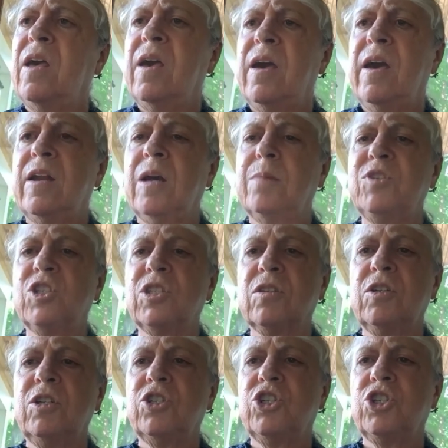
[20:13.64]
And I'm just
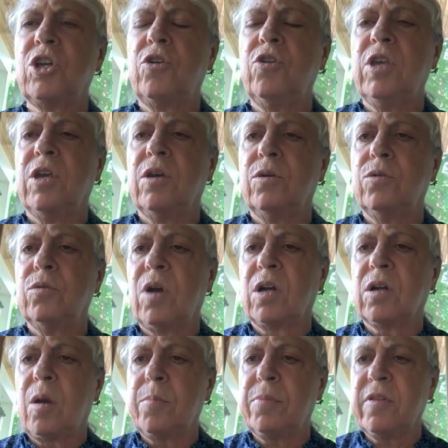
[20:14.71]
going to show you a
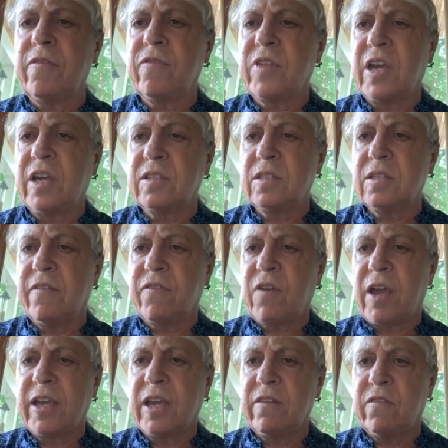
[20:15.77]
couple of things if
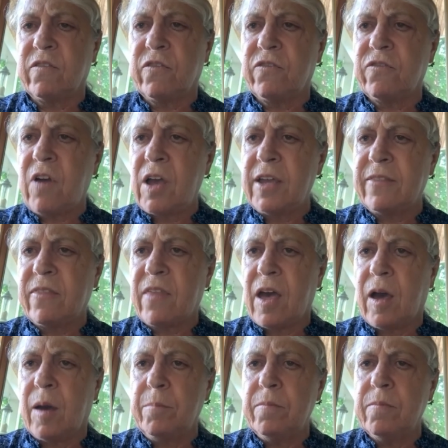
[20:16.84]
I can find
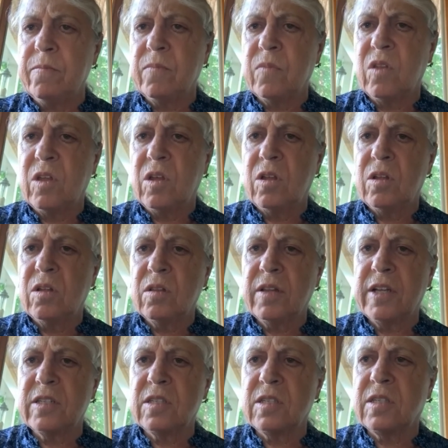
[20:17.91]
them.
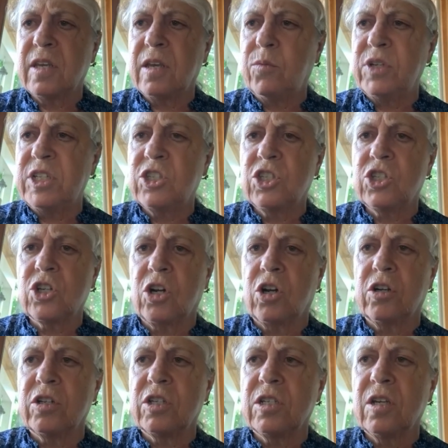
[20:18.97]
Let's see, we
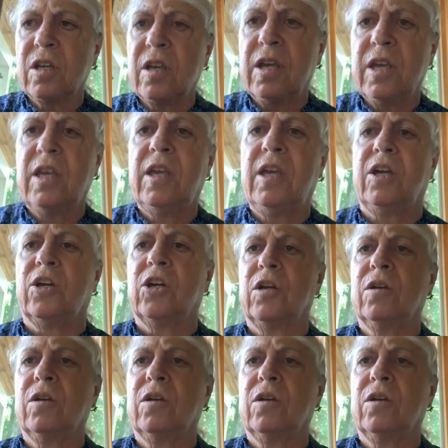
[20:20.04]
start here.